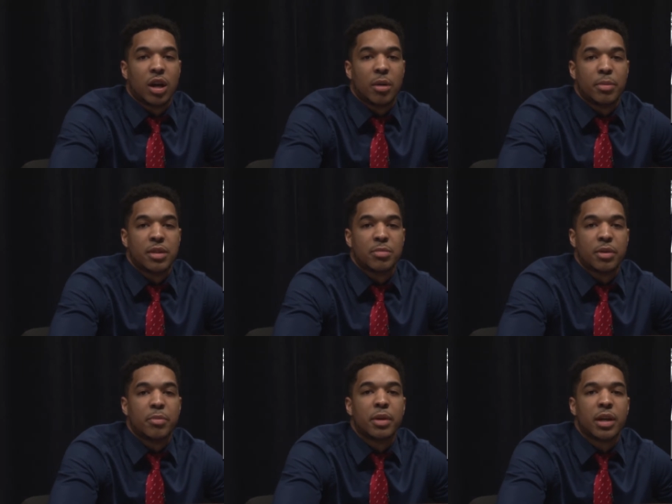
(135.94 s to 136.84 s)

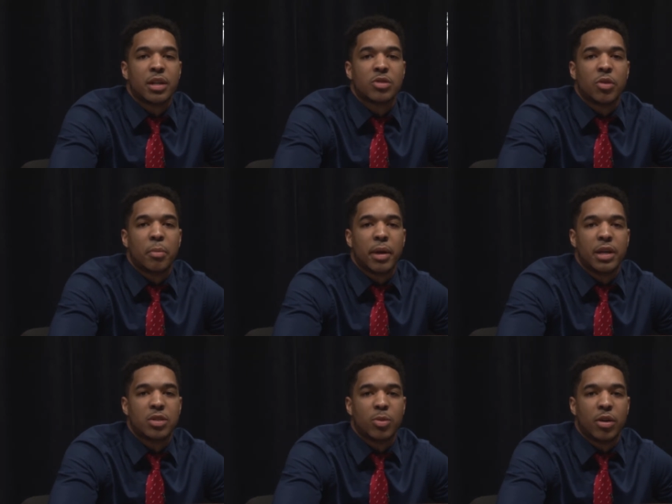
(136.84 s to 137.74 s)
Commencement begins on
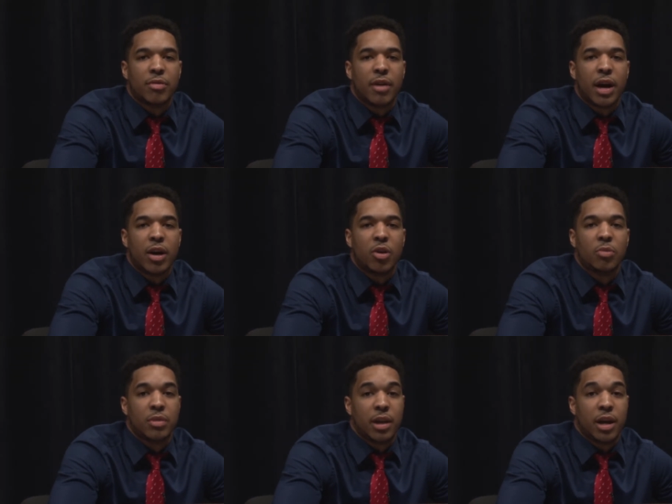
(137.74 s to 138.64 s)
May 12th. I
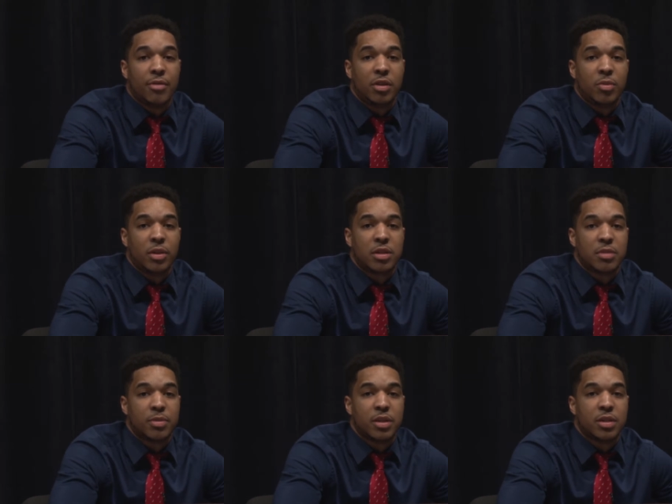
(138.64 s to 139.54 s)
hope that everyone
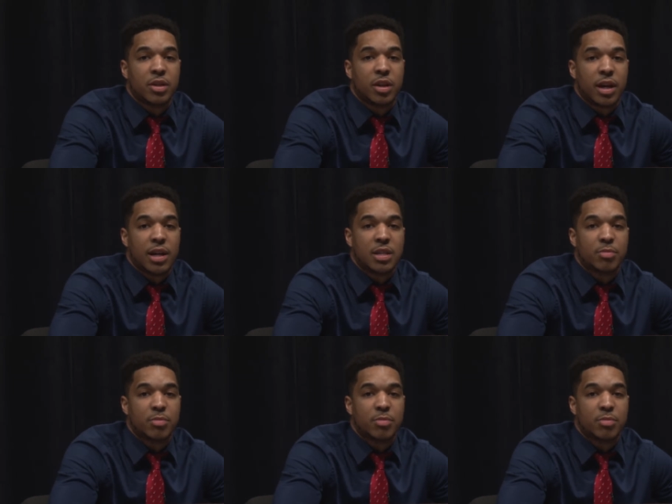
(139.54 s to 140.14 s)
spends their last